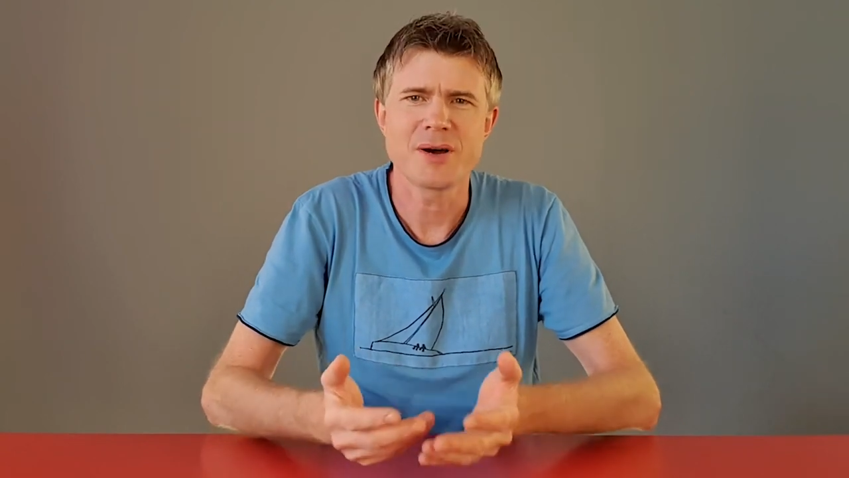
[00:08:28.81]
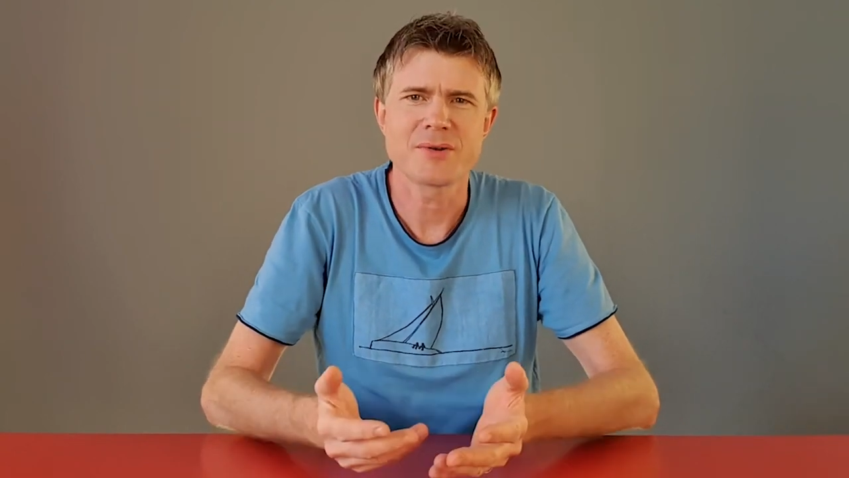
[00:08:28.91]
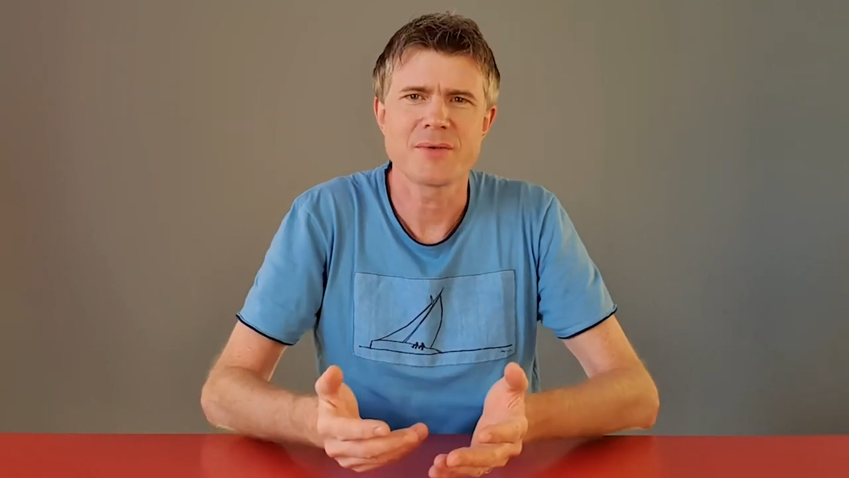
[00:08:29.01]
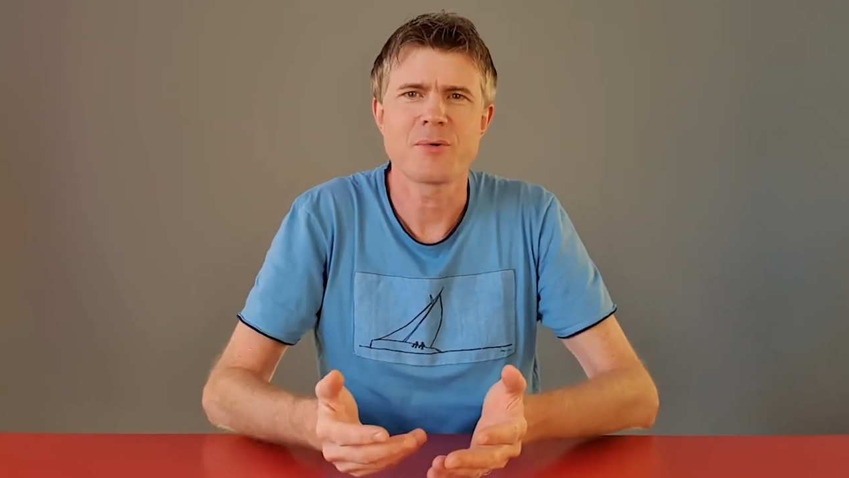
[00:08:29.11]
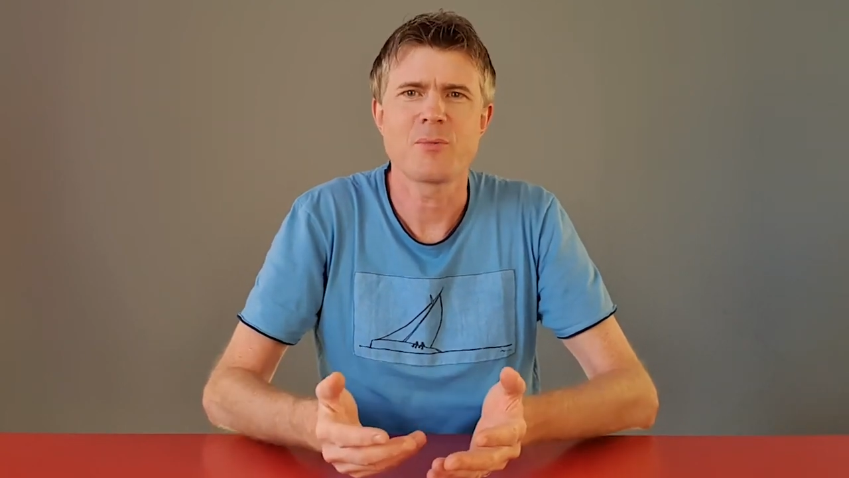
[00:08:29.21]
are
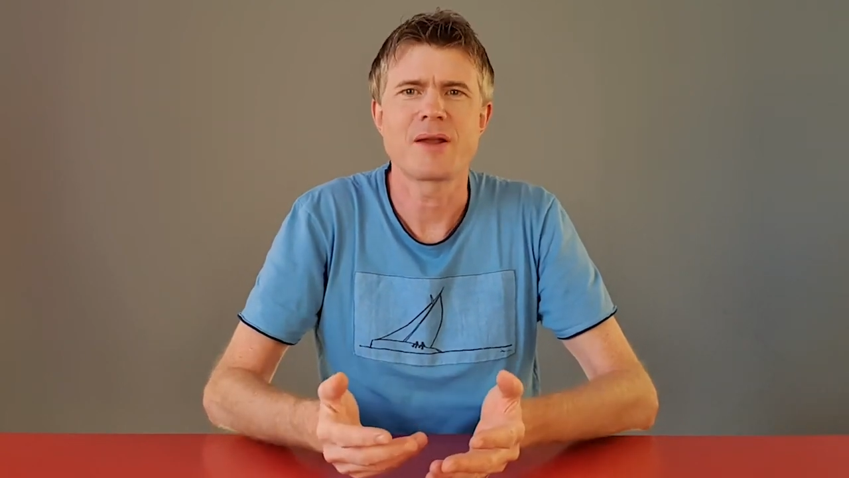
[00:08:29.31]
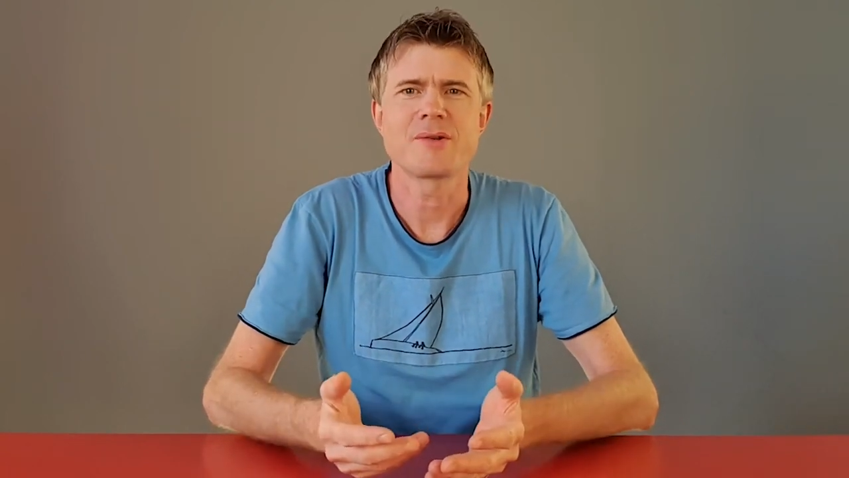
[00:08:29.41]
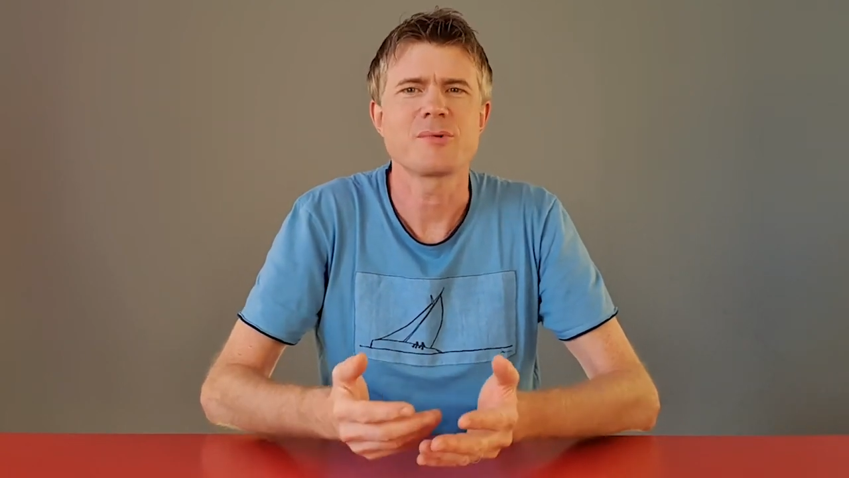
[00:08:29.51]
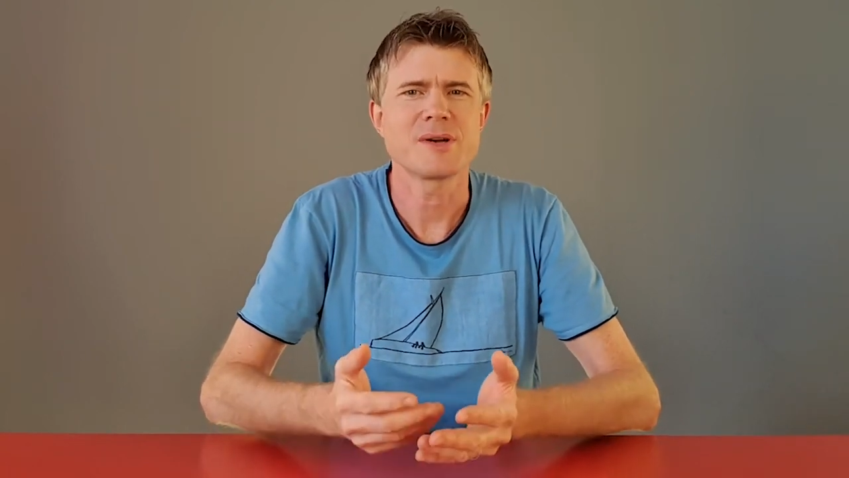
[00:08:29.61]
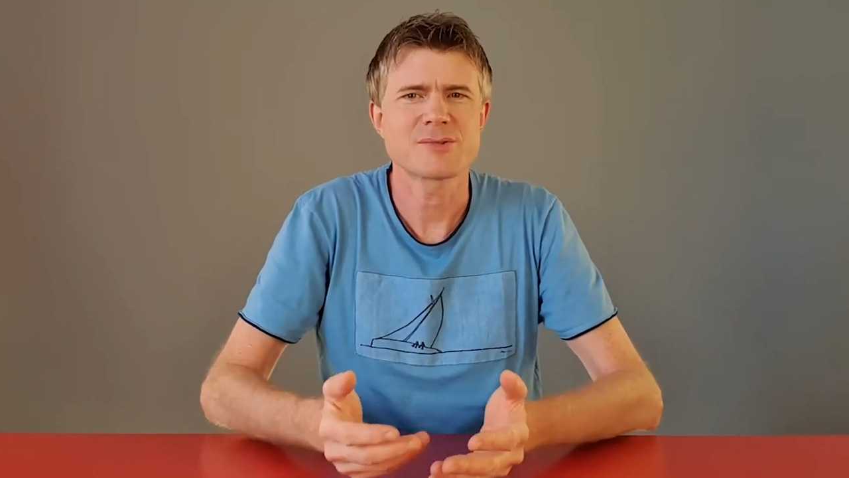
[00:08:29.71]
not the one
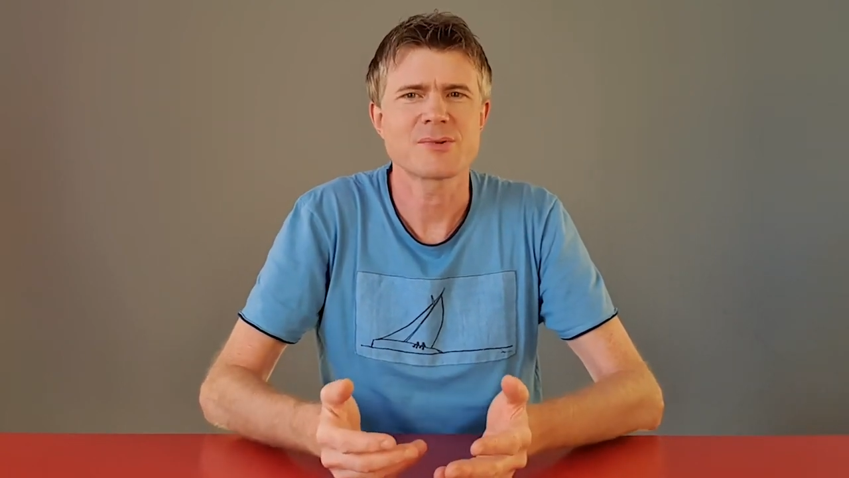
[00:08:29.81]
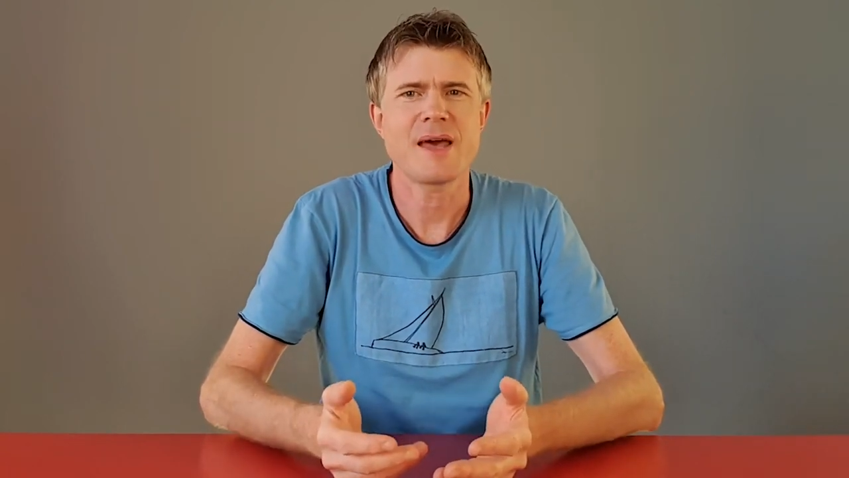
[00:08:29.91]
who has to